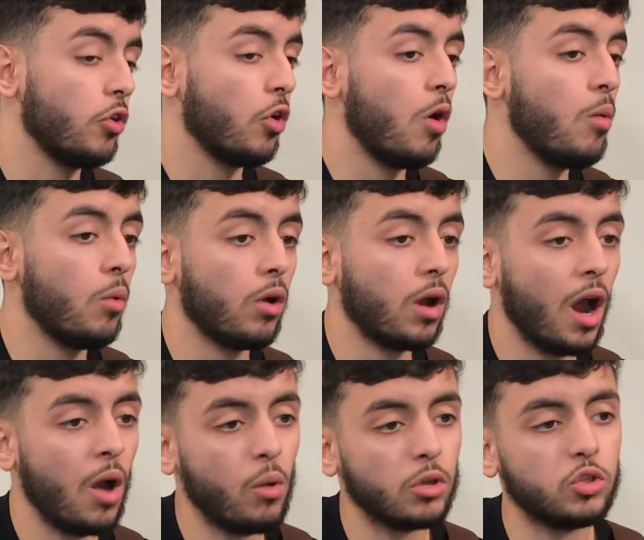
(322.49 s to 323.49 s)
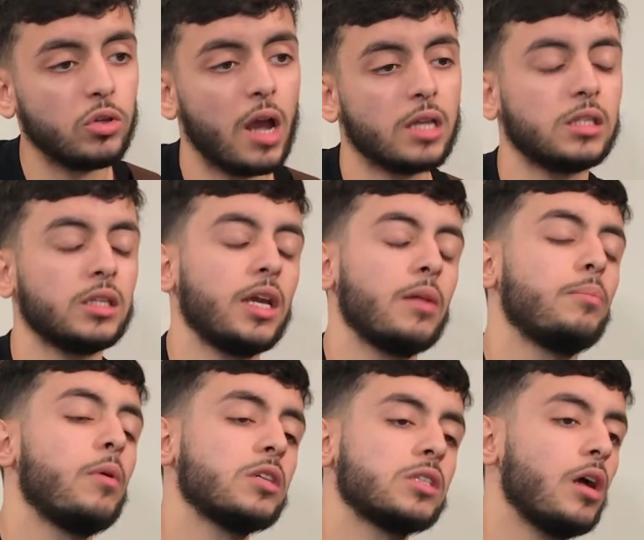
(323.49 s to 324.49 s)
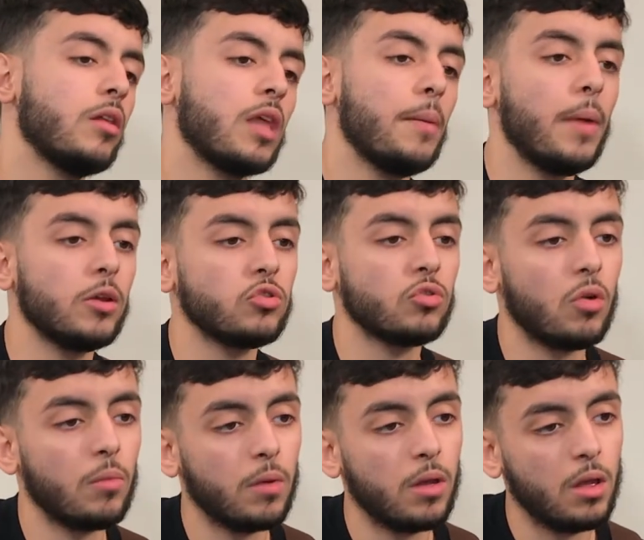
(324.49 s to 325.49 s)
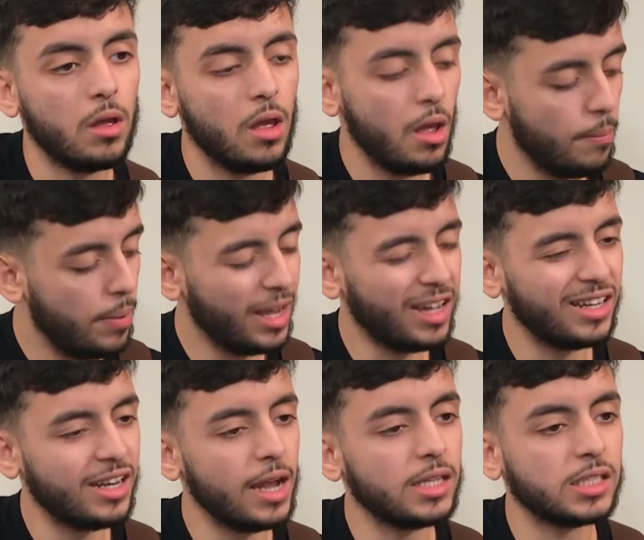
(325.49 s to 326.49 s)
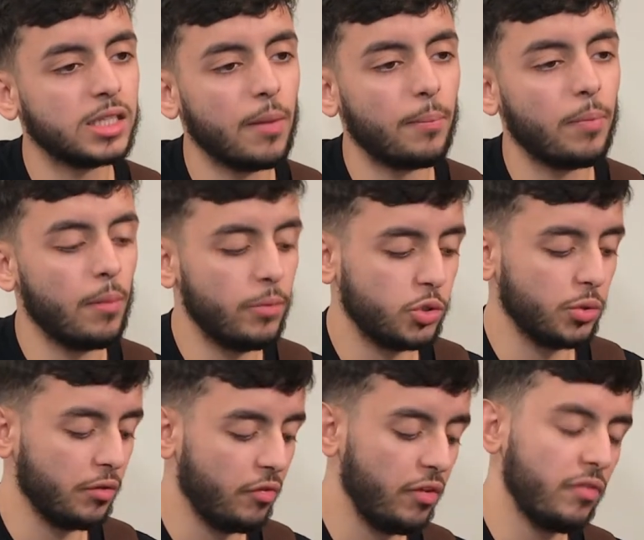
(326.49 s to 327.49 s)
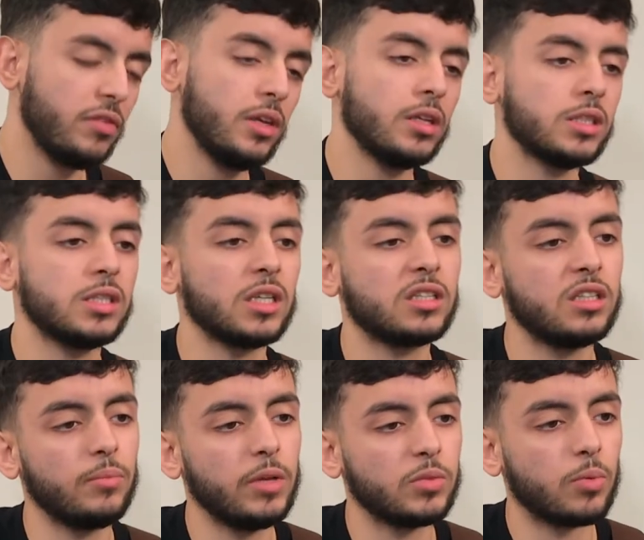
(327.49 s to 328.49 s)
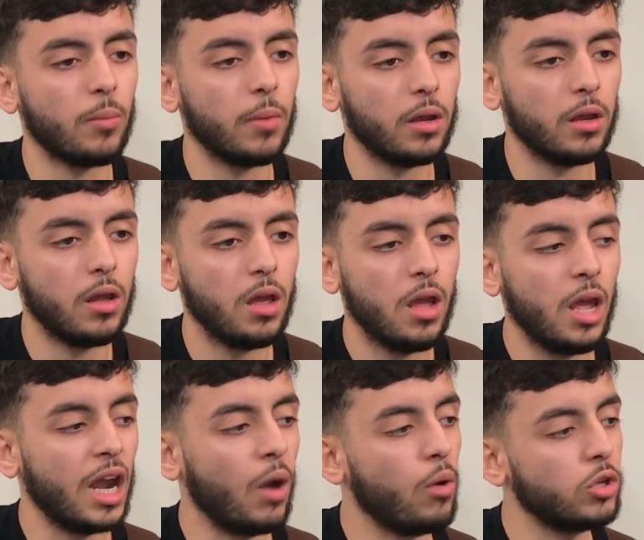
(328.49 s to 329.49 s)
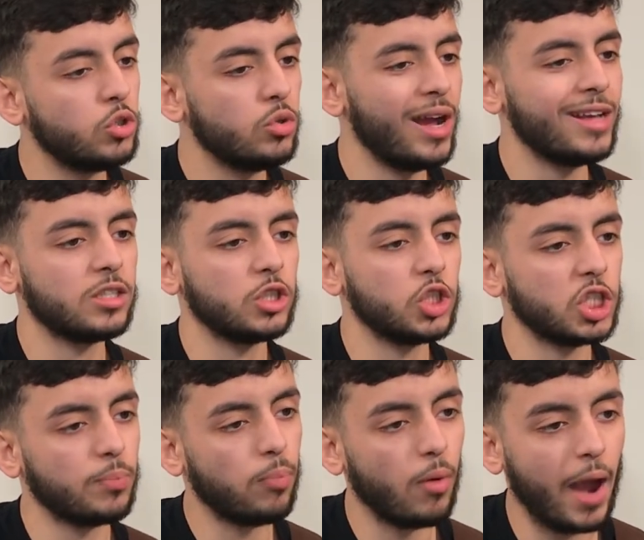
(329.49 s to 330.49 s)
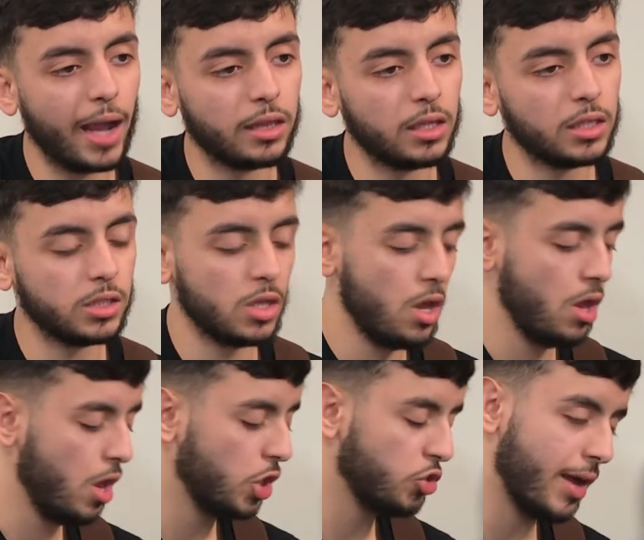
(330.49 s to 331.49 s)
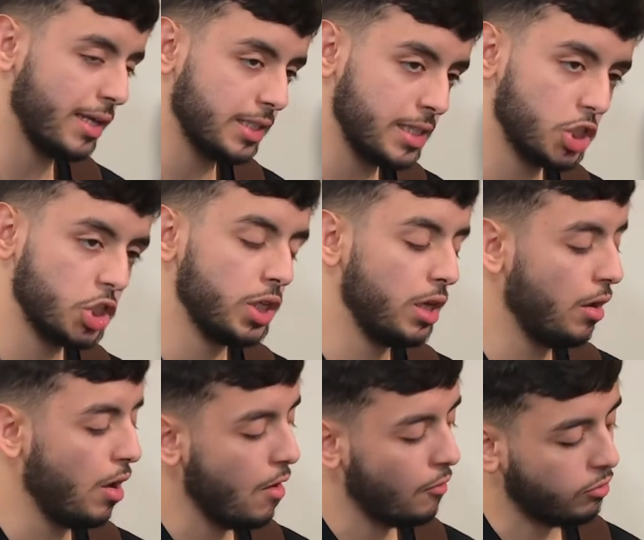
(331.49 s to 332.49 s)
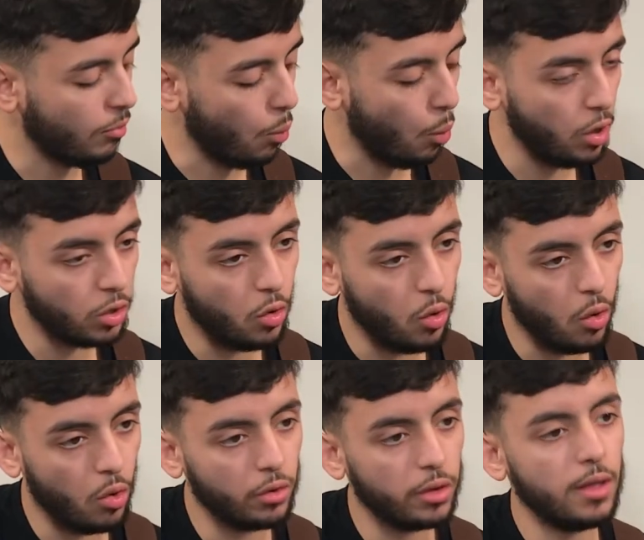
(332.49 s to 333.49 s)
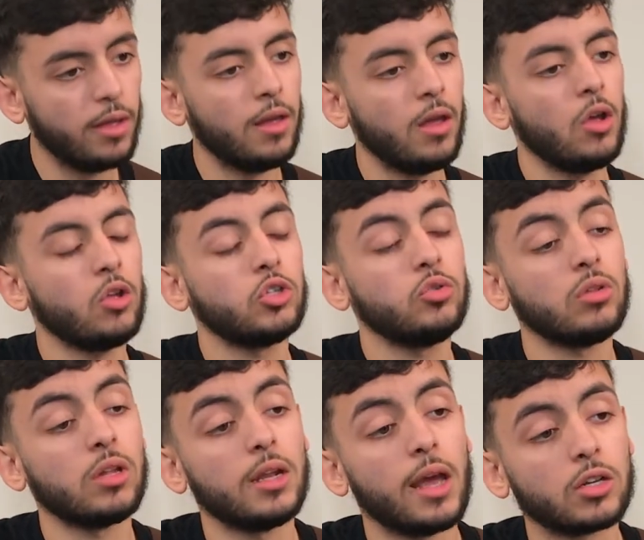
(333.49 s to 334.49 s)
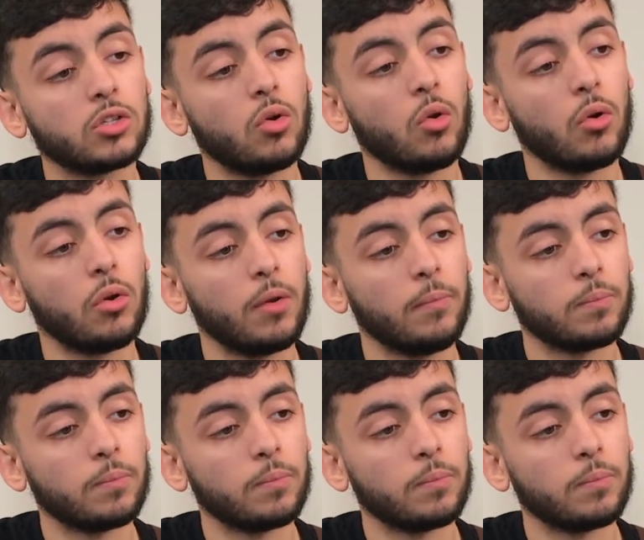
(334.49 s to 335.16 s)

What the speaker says: your homework, I want you guys to again bust out that metronome, pick a nice tempo between 50 and 60 beats per minute, and I want you guys to just practice transitioning from one chord to the next chord.